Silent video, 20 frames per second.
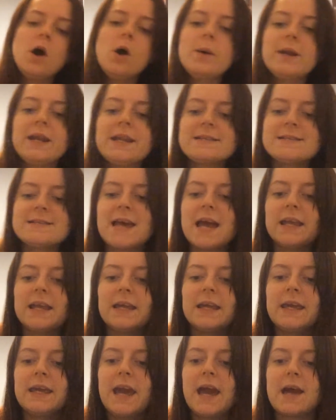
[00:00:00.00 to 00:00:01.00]
Oh, I didn't
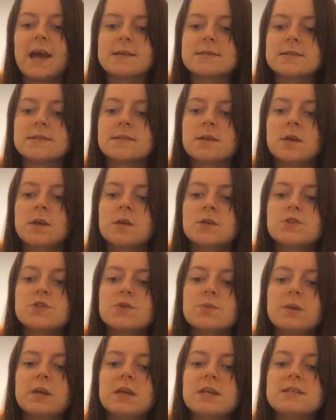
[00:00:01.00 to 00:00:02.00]
take a guess.
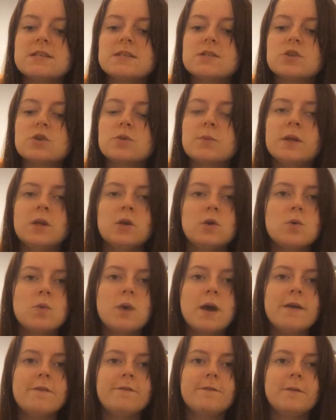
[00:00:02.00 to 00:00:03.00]
Some kisses coming your
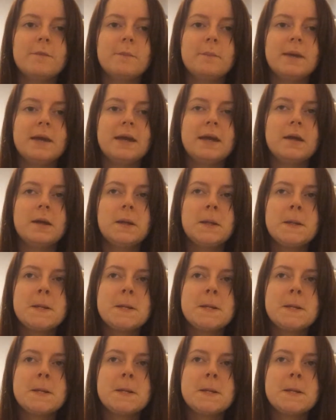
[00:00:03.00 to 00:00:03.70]
way from me.